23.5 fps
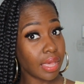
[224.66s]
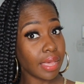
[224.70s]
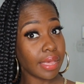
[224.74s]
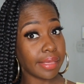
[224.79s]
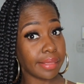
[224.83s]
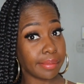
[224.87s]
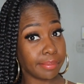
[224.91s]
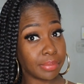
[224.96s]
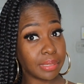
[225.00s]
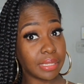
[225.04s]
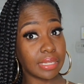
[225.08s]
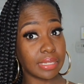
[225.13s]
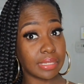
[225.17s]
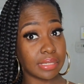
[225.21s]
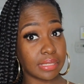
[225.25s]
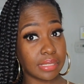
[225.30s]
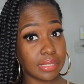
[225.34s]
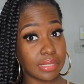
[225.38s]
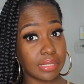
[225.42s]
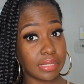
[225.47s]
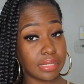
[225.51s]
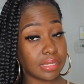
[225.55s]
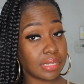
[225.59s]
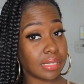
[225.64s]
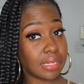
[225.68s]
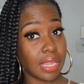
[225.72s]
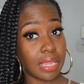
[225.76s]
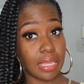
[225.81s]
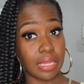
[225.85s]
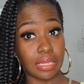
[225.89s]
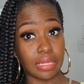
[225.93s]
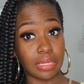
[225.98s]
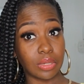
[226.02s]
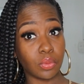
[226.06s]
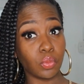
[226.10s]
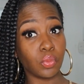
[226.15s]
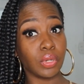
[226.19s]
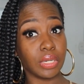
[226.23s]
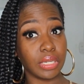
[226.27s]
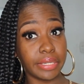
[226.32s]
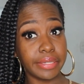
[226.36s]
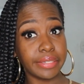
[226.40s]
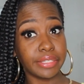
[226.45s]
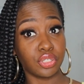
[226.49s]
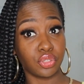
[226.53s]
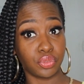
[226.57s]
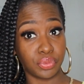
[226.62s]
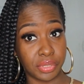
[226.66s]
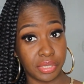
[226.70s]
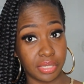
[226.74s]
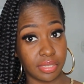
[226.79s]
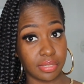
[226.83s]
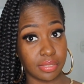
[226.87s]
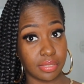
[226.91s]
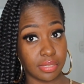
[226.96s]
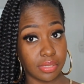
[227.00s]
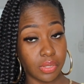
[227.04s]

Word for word: a plus, like a 100.